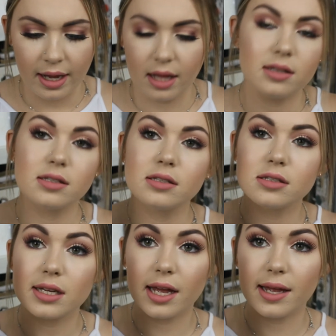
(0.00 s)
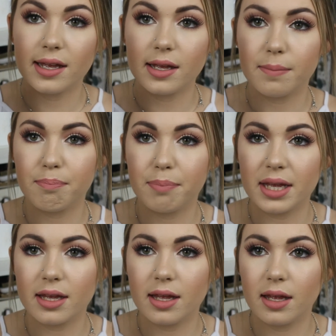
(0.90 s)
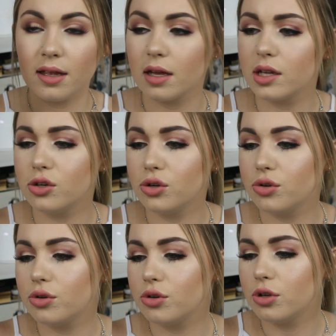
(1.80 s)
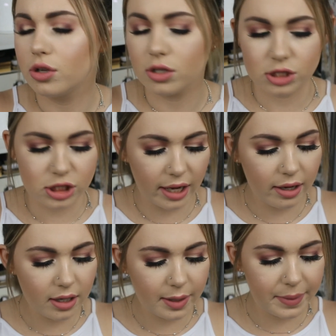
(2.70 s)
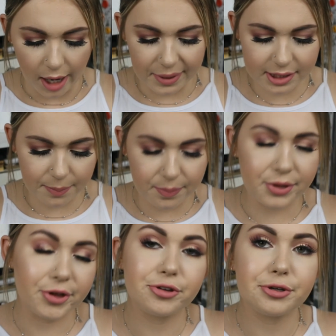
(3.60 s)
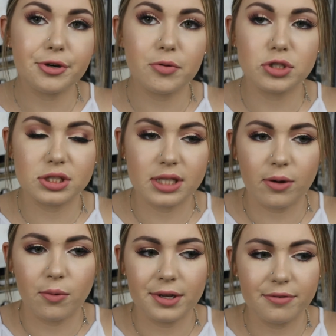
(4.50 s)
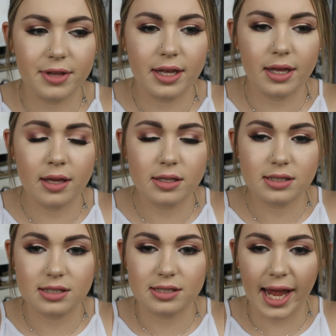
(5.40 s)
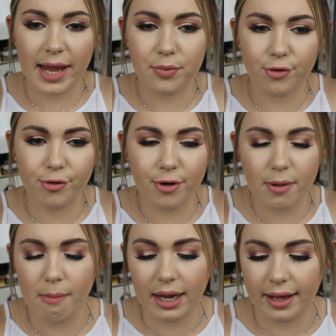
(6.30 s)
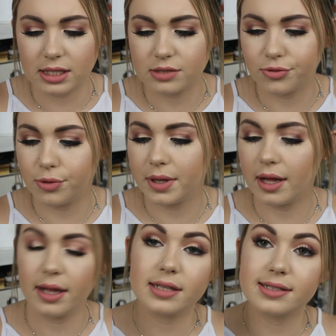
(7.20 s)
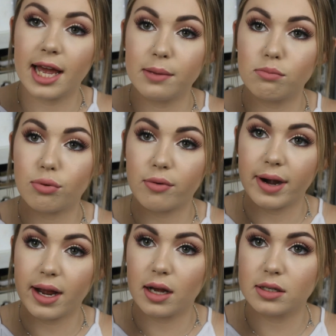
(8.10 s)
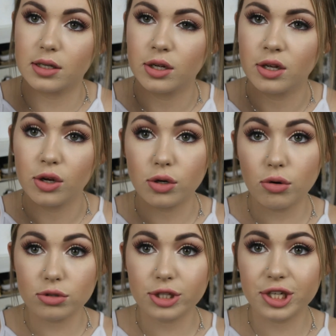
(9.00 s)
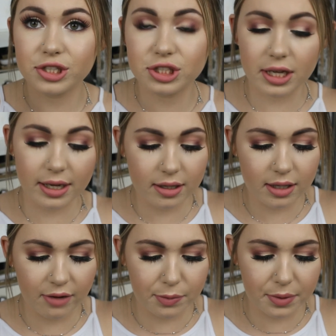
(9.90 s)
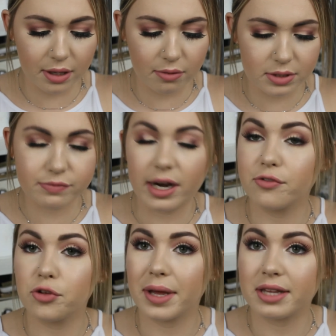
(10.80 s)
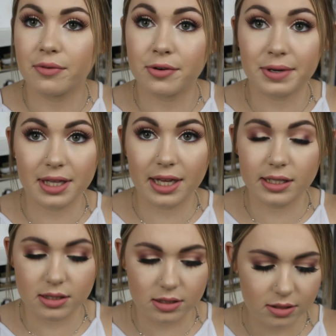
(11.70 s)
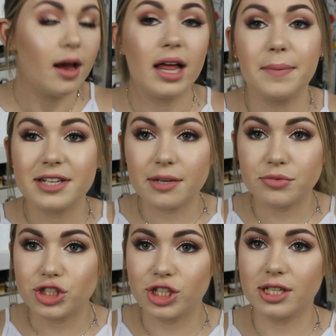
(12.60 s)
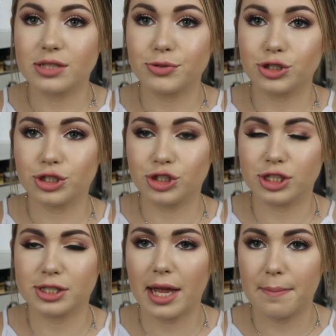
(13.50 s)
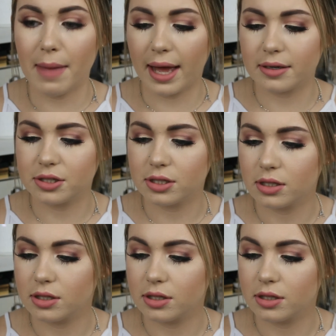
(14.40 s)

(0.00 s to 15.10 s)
And this is like a pinky nude shade. I picked up Pillow Talk, which is like one of the staple matte X formula. It's a brown cool tone shade. Everybody was raving about that when it released. I picked up Cheers, which is just a matte,